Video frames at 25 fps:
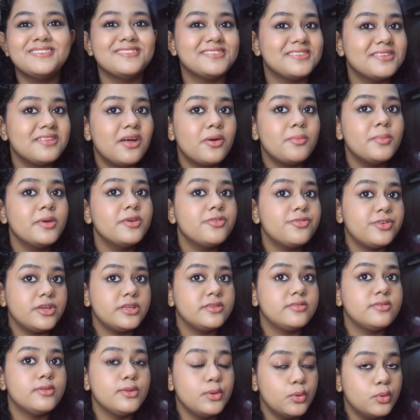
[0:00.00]
This is how my
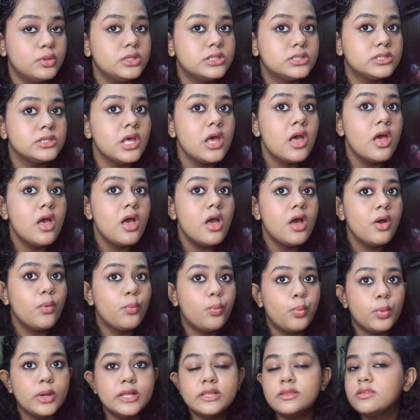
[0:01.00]
face looks
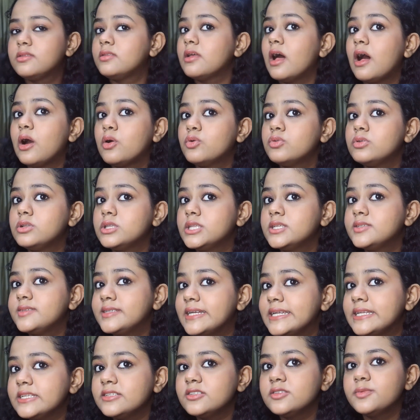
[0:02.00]
without the
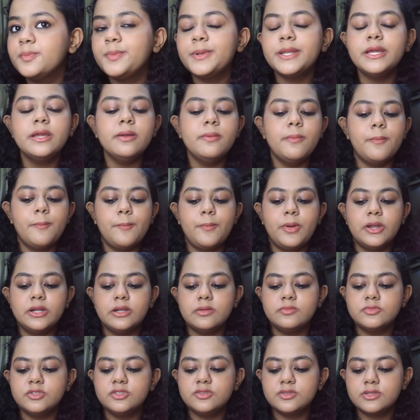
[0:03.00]
setting spray,
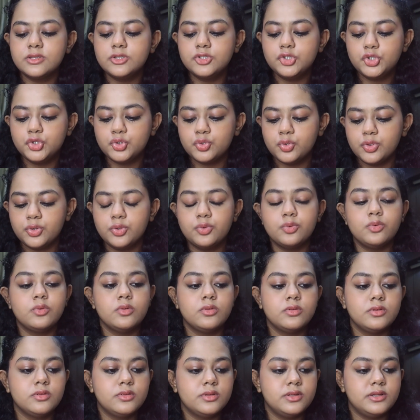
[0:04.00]
but I'm just gonna show you,
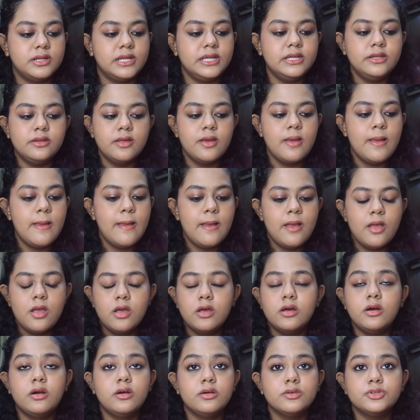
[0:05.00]
right?
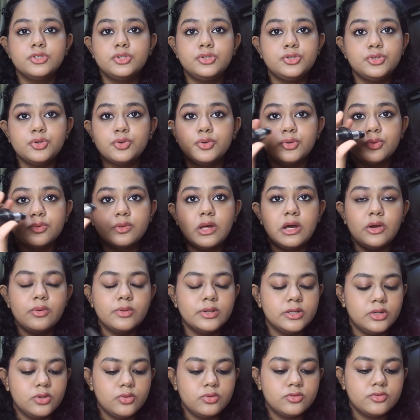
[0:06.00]
Show you
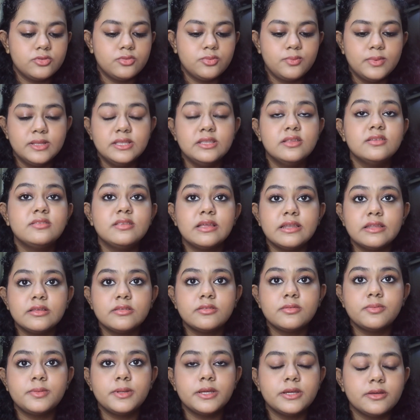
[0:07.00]
how it looks with the
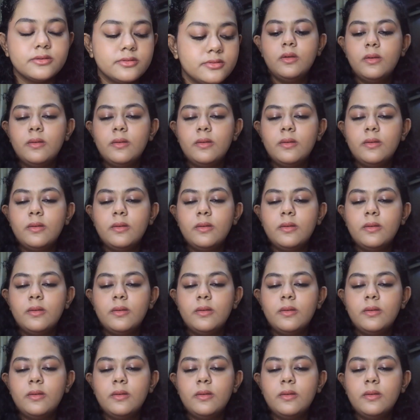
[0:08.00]
setting spray.